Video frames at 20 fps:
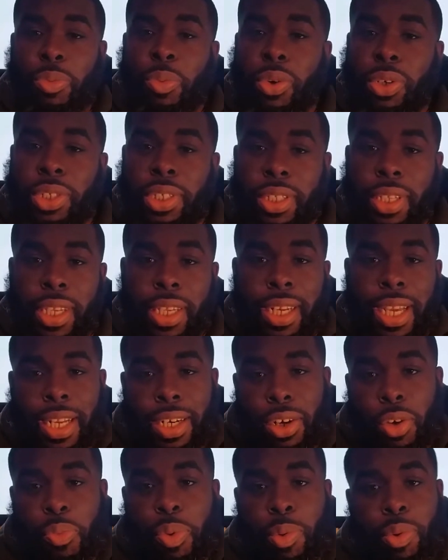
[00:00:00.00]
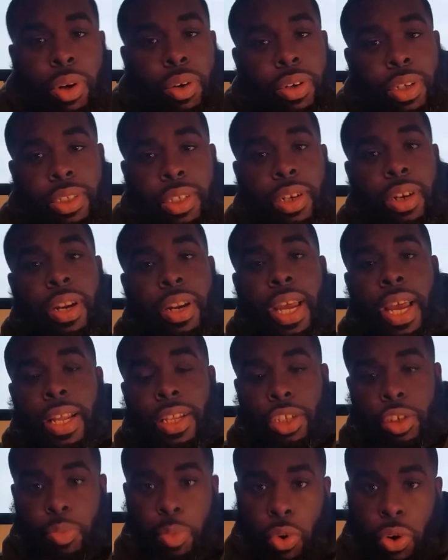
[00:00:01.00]
sports, again, I know people don't consider
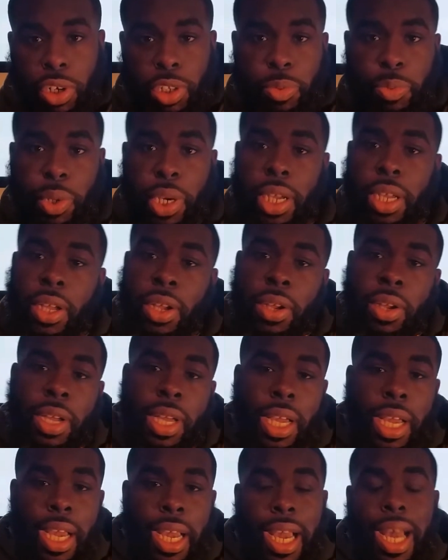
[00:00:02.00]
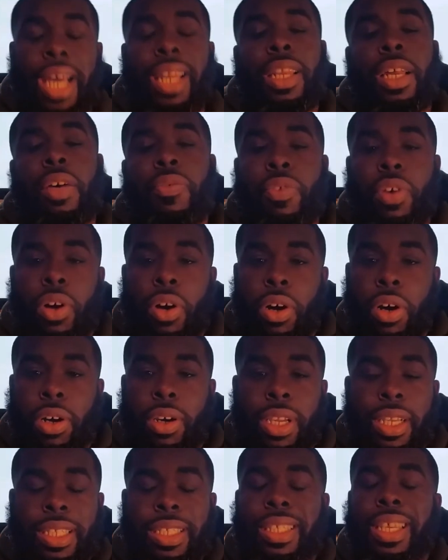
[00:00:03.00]
that sports, but I love cars.
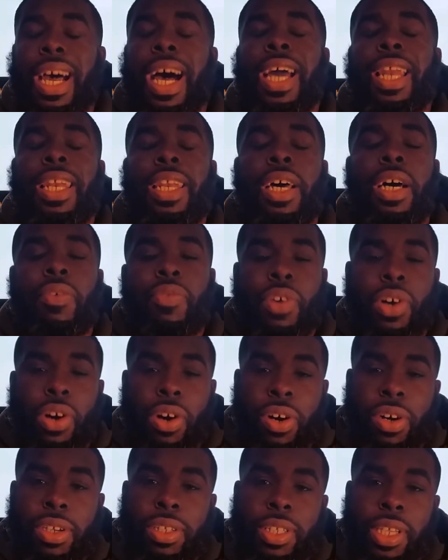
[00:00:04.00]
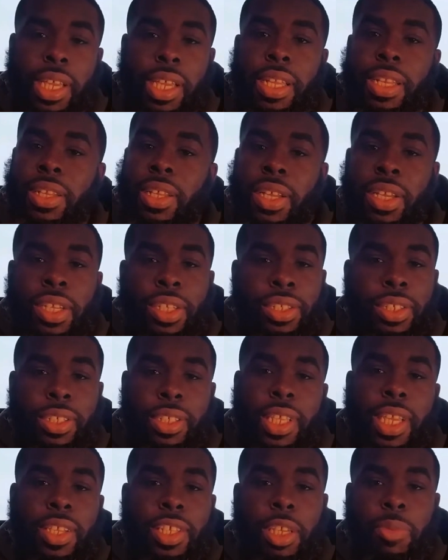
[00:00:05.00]
I love cars, and
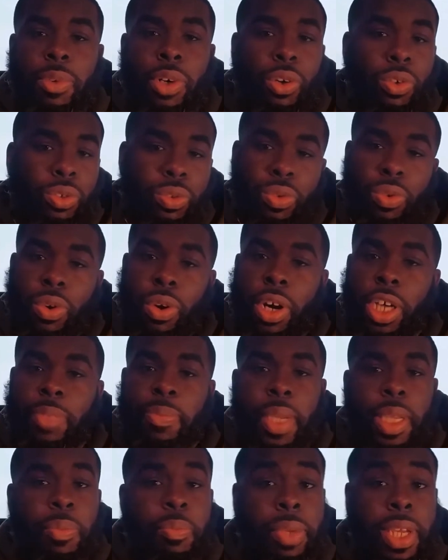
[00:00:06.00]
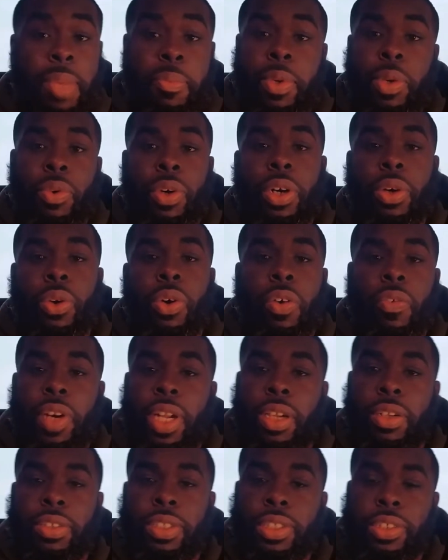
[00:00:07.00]
just seeing some of the old school cards made me want to go over
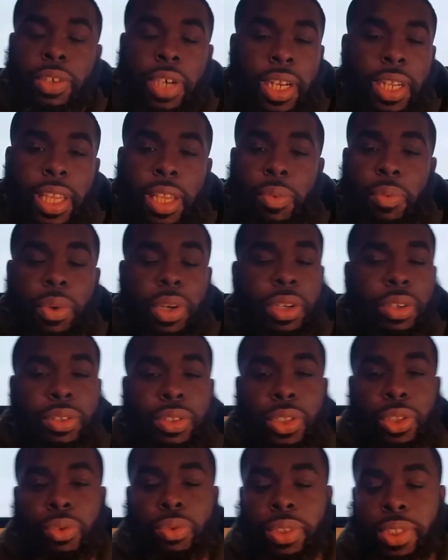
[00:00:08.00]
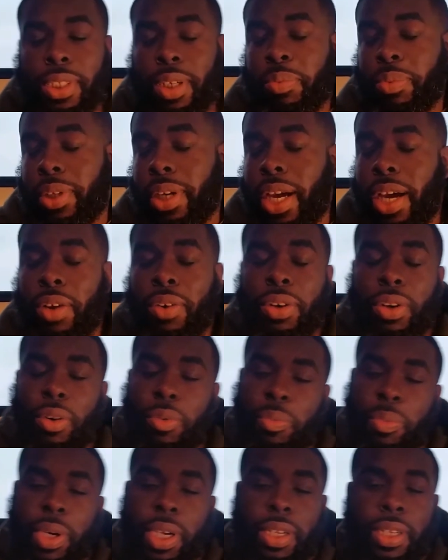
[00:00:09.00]
there and just try to get one or two, something, I don't
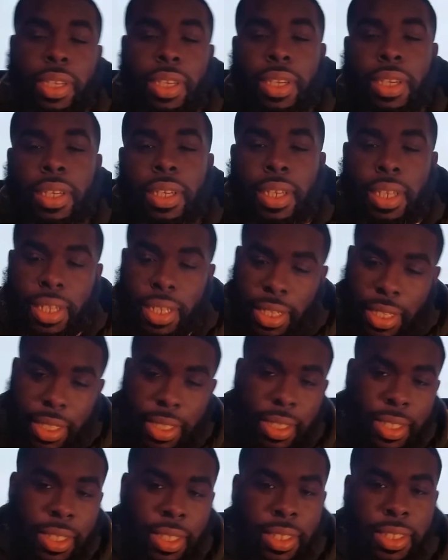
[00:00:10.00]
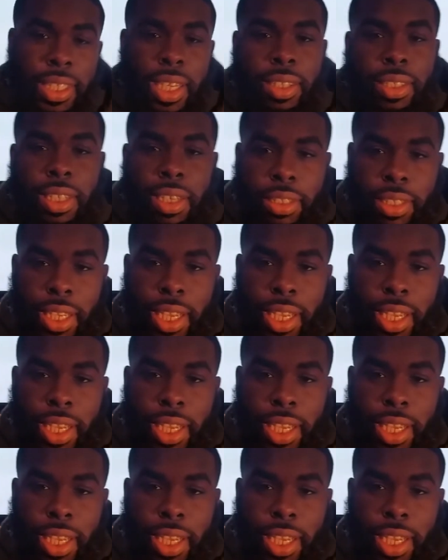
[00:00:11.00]
know, but shouts out